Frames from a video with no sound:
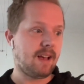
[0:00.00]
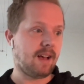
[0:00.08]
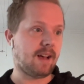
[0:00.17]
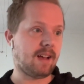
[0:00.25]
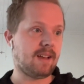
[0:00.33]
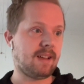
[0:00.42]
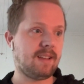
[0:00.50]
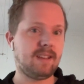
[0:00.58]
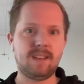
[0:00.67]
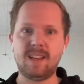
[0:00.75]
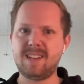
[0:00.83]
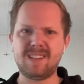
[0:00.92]

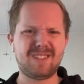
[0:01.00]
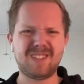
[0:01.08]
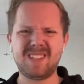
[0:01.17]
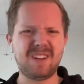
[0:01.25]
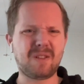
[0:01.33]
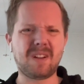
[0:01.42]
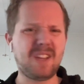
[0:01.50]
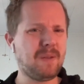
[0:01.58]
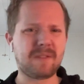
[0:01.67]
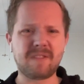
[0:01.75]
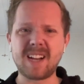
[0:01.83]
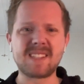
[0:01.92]
and just, you know,
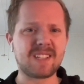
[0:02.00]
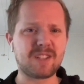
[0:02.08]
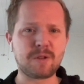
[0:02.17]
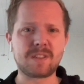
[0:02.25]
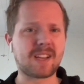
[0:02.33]
human rights issues